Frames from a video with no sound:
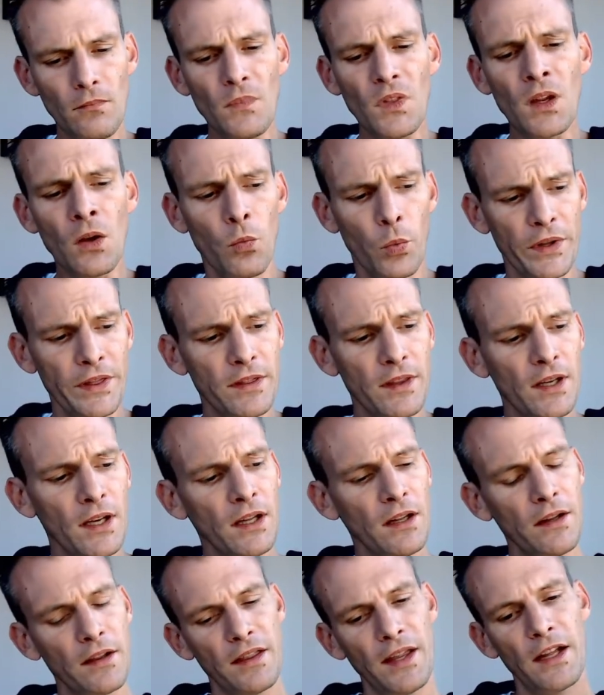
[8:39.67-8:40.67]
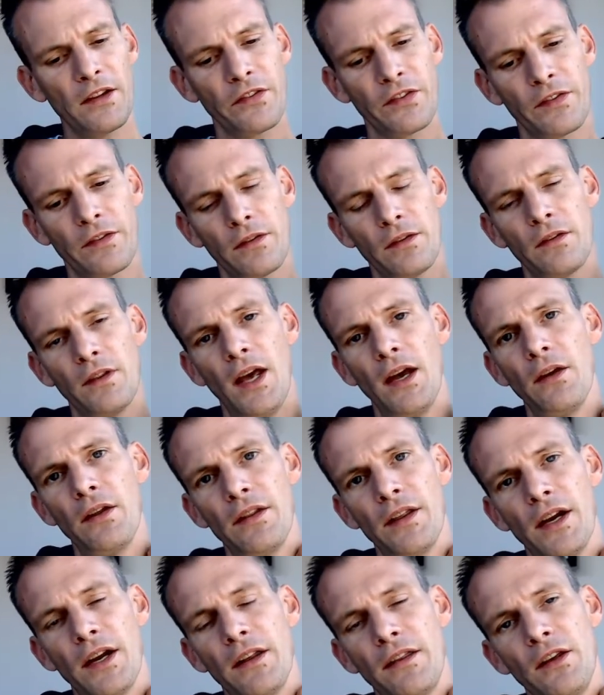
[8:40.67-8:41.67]
one thing that's that
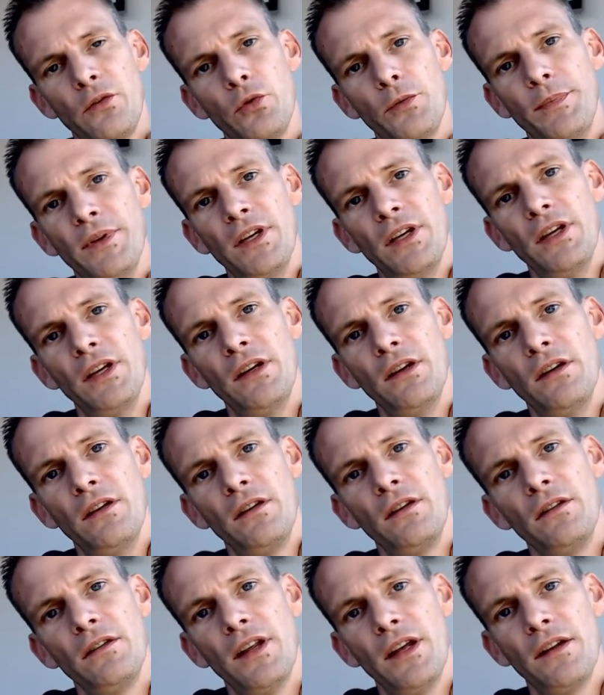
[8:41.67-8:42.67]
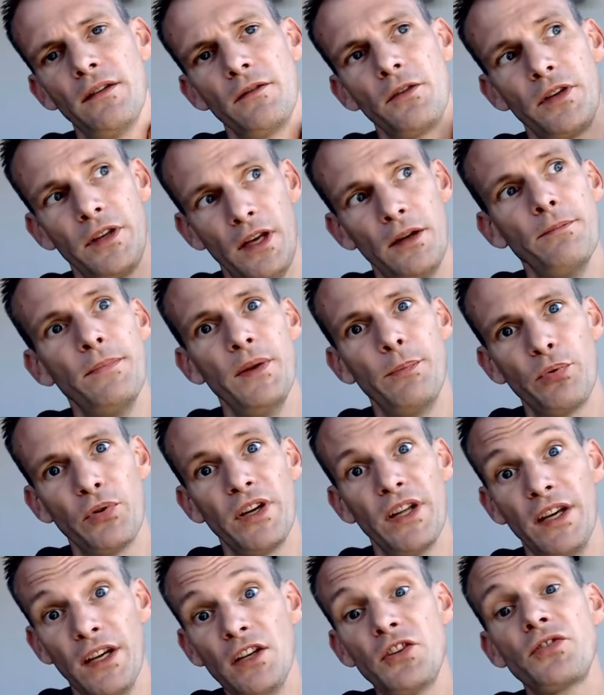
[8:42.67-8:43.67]
that I think would be that can be
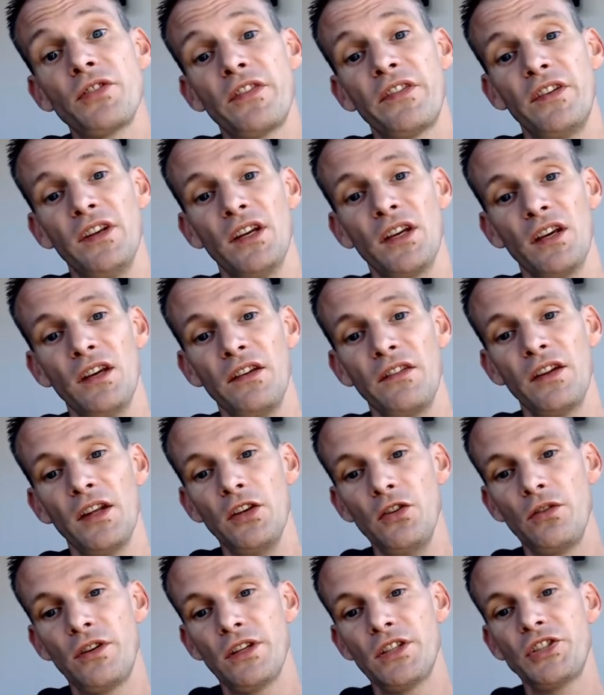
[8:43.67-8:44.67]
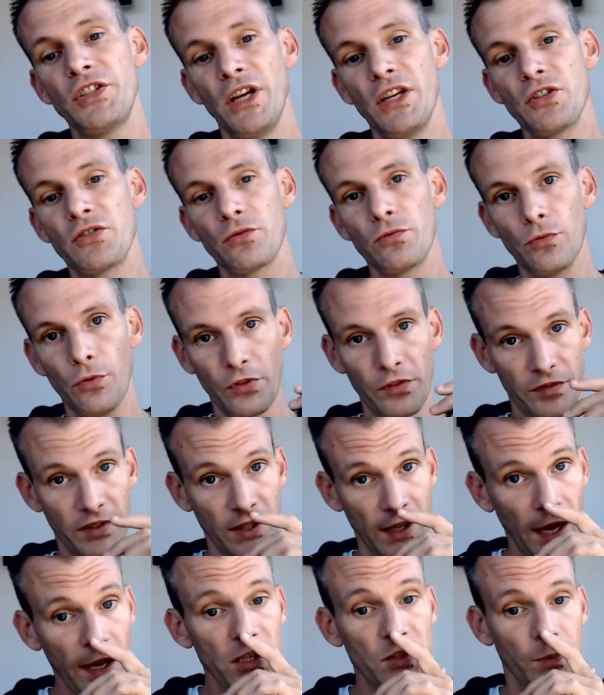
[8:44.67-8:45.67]
pretty interesting is that you can change the rules of
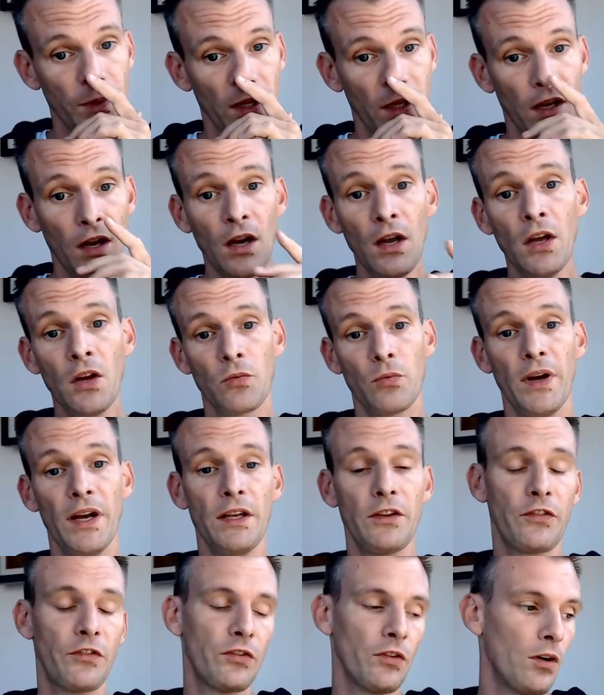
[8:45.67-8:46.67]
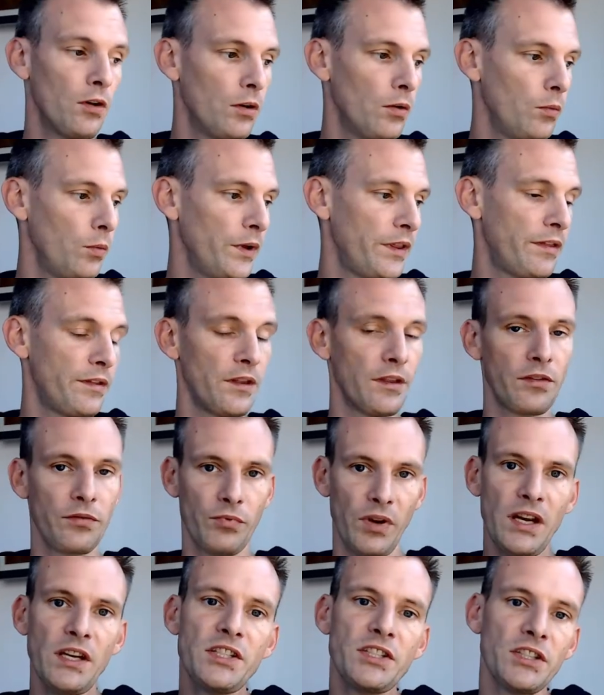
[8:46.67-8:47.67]
engagement, right? So with the
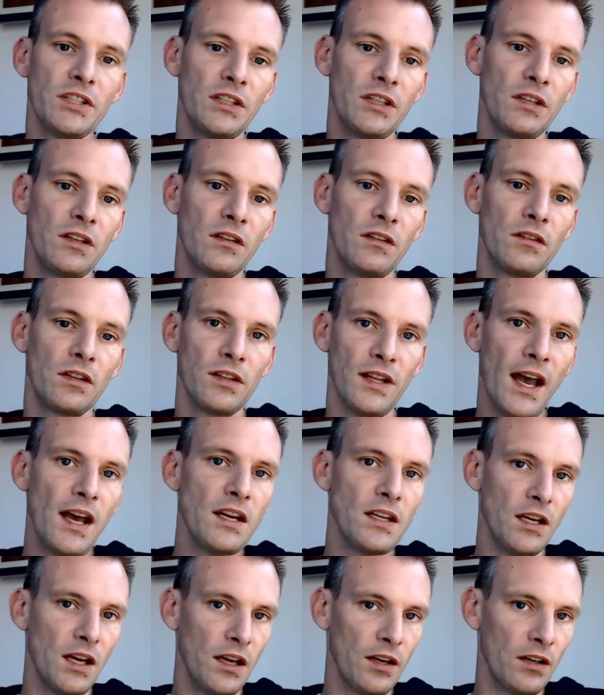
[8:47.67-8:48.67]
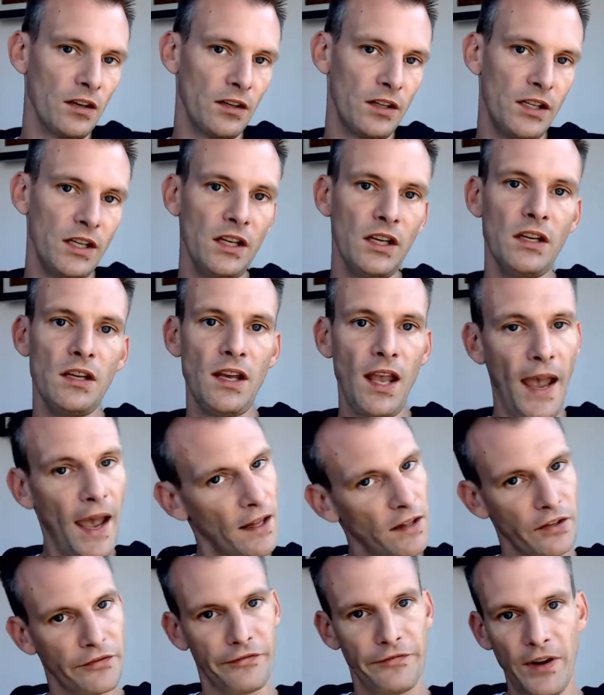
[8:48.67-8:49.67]
Thracian gladiator, he
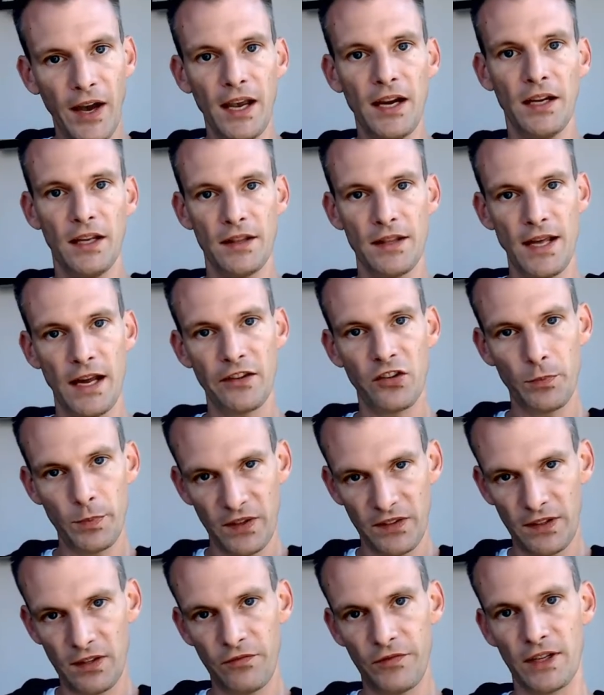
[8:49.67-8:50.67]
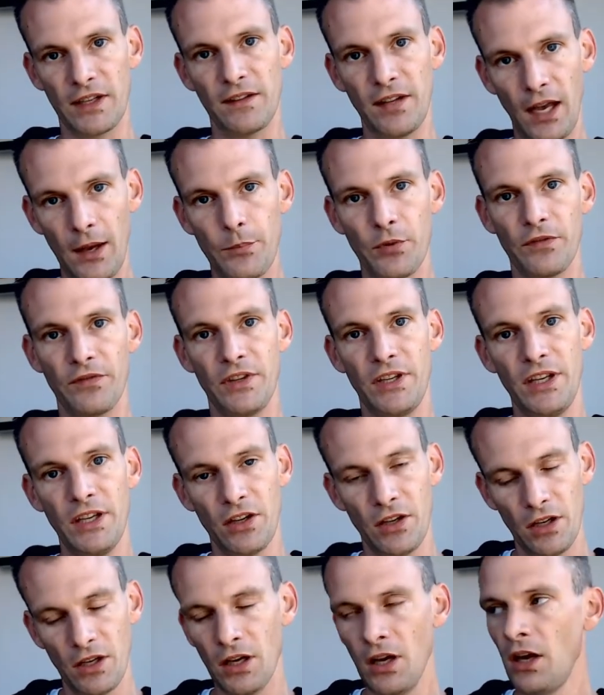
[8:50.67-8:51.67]
had to fight in that specific type of
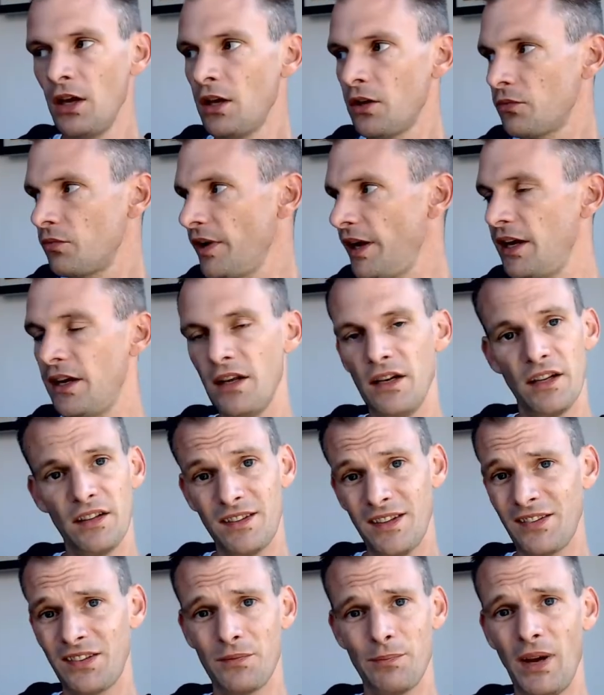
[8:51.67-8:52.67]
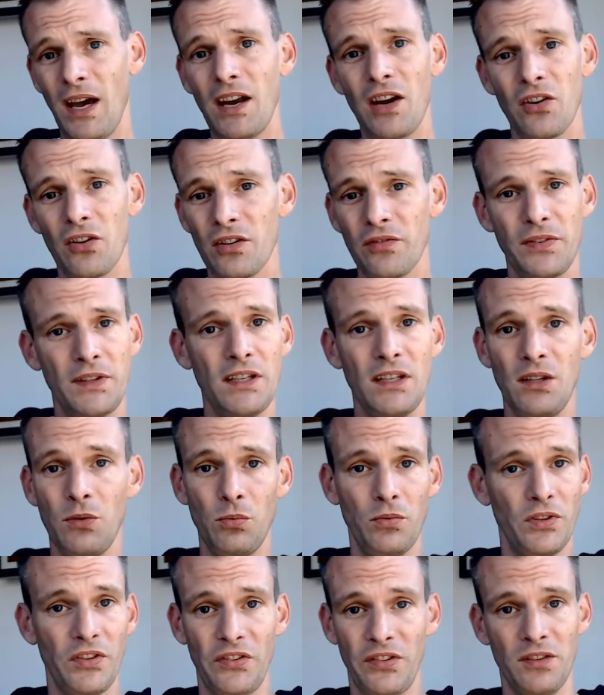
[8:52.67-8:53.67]
gear, right? And it doesn't matter if he
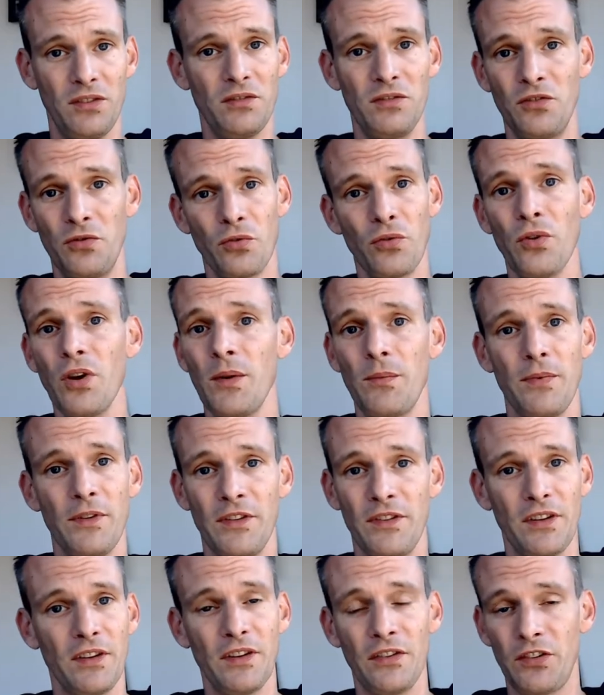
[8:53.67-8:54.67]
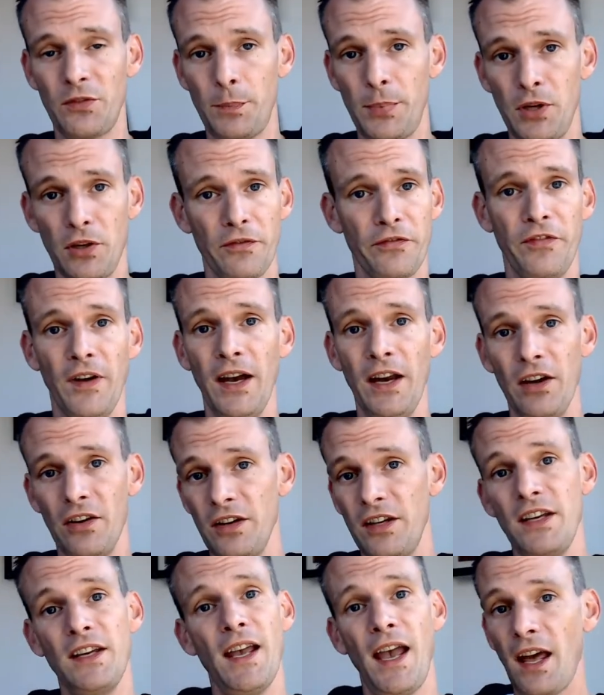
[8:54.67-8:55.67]
was a grew up as a spear fighter,
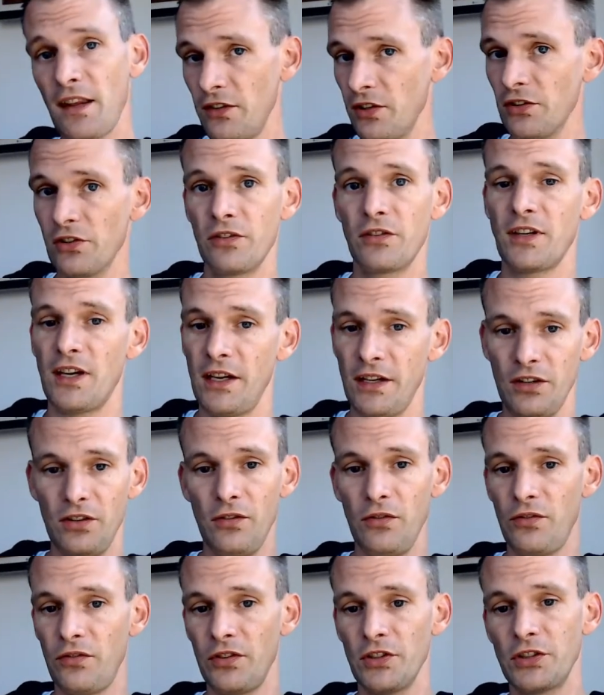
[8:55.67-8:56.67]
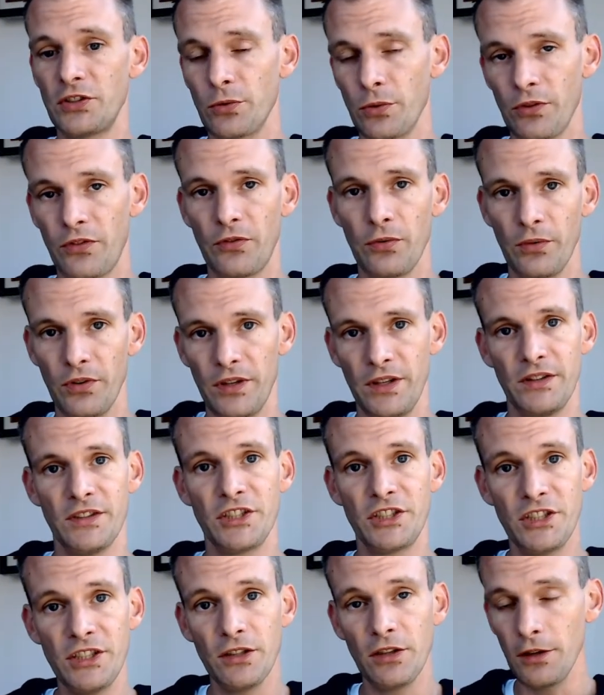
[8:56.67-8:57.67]
he had to learn how to use the short sword and the
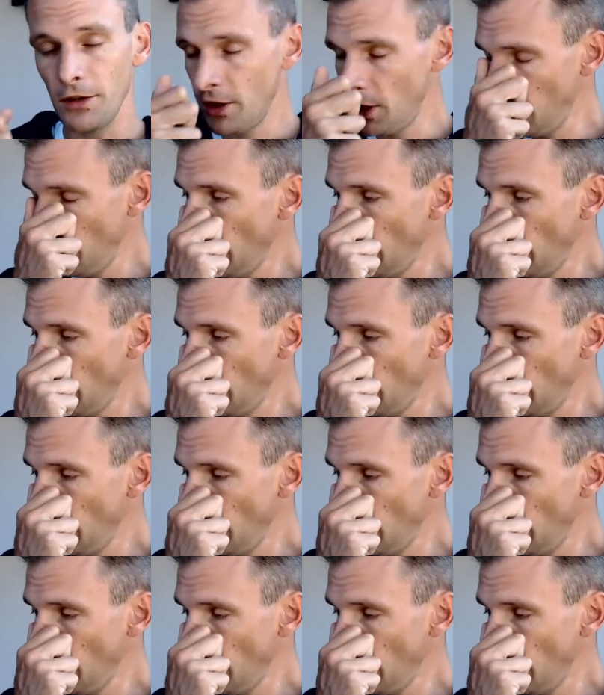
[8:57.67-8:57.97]
shield.